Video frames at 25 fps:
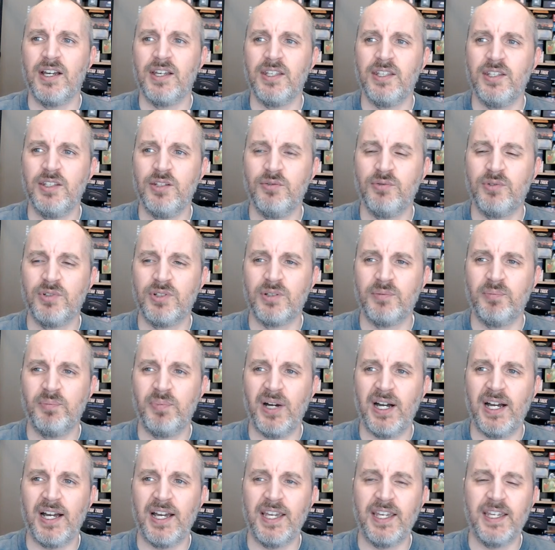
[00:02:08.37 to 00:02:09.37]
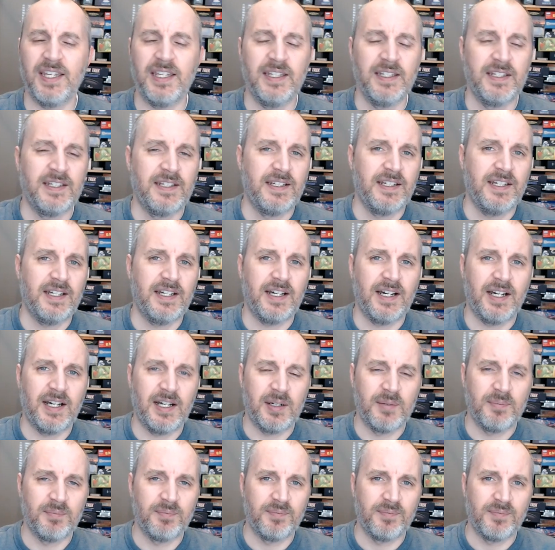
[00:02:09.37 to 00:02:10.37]
You could buy,
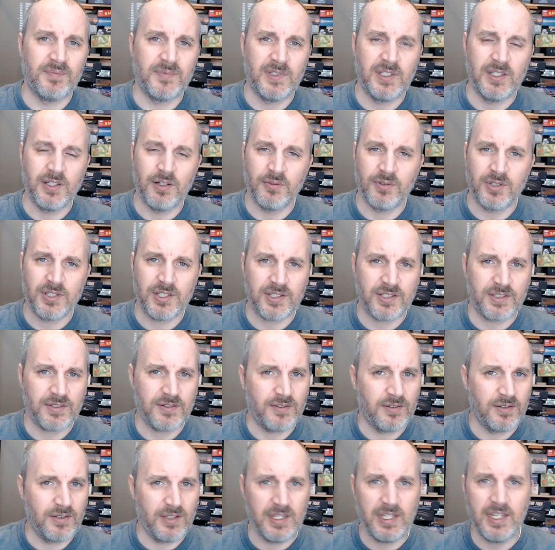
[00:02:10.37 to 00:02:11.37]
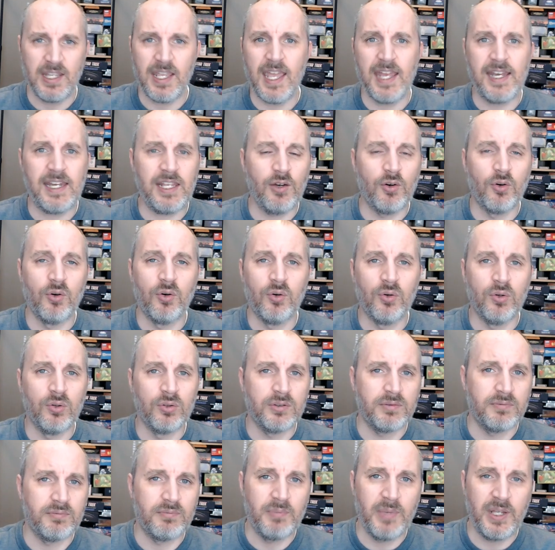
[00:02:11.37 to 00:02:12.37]
just any
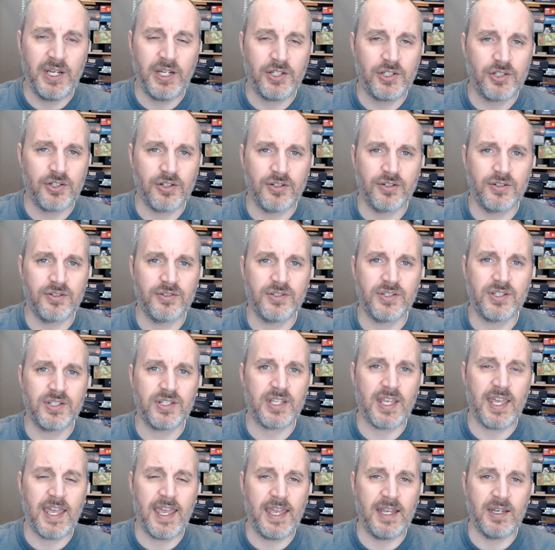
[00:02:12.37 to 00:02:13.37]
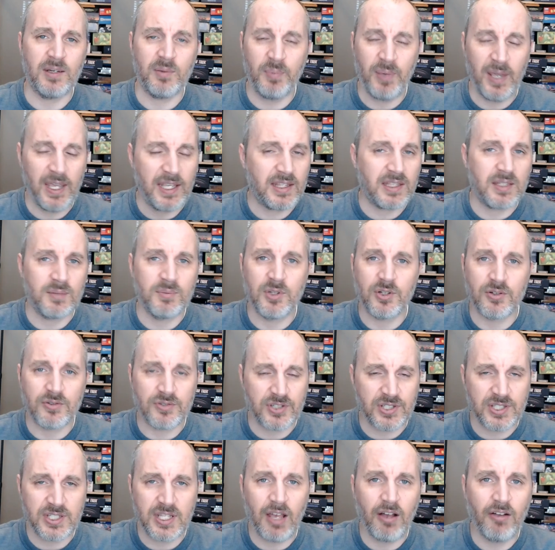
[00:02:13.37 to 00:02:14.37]
old miniatures and paint them
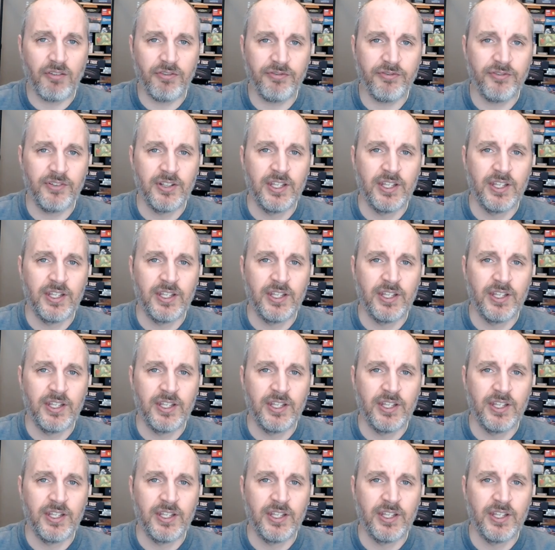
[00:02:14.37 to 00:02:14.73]
yourself.